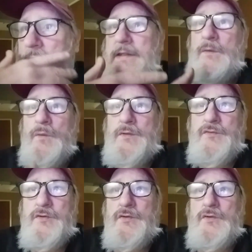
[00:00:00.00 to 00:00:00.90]
I get
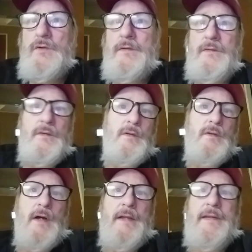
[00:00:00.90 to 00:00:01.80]
one too.
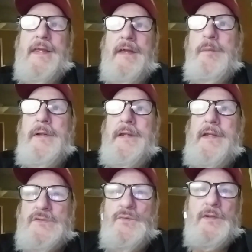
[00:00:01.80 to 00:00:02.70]
I think everybody
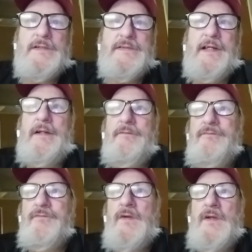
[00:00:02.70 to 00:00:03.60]
gets one unless they got
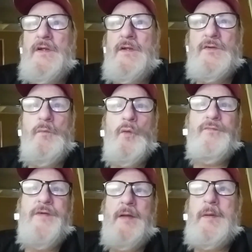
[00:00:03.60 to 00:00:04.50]
the
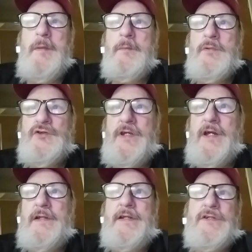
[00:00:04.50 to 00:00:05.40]
more family members you
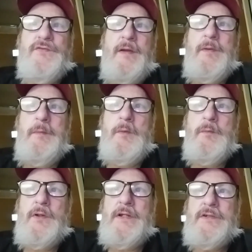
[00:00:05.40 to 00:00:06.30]
get, each family
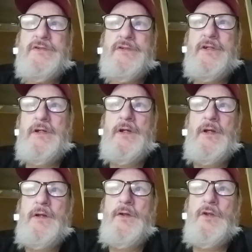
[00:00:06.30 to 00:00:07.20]
member gets
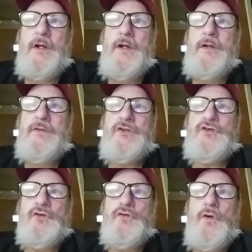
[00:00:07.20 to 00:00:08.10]

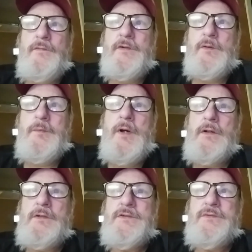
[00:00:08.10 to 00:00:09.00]
additional
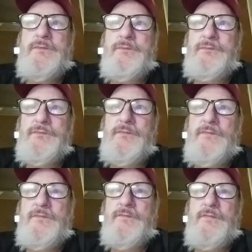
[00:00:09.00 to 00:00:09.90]
$1,200
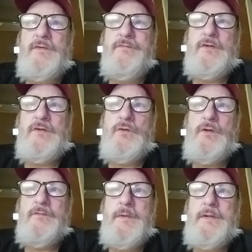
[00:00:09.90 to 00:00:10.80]
from the federal
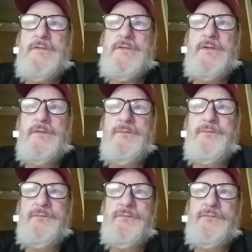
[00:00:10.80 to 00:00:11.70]
government. So
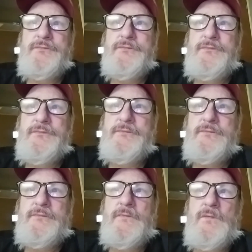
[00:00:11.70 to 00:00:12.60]

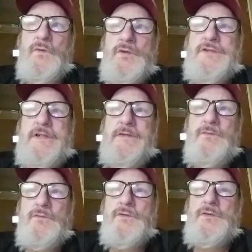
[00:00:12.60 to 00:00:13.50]
we'll see.